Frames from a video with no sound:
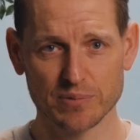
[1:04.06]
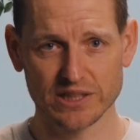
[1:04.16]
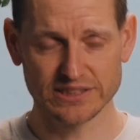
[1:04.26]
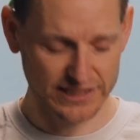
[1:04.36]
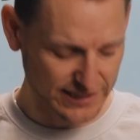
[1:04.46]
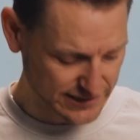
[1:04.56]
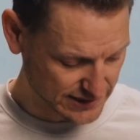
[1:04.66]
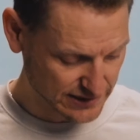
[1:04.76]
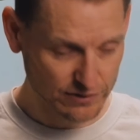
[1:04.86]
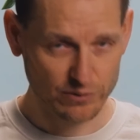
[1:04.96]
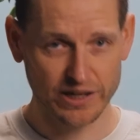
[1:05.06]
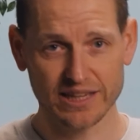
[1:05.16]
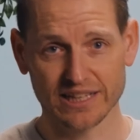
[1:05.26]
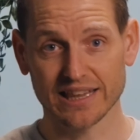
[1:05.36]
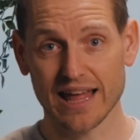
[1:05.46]
exists, we got
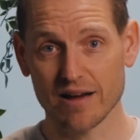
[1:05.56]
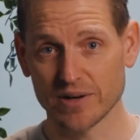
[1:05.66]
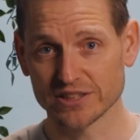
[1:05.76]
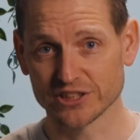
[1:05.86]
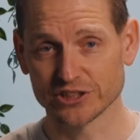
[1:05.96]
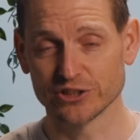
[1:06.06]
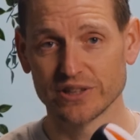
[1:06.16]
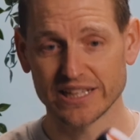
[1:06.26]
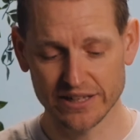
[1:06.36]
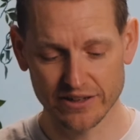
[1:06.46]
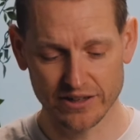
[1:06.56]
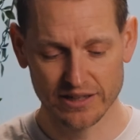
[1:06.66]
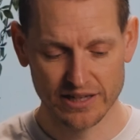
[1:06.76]
the Cloudmonster 2 here.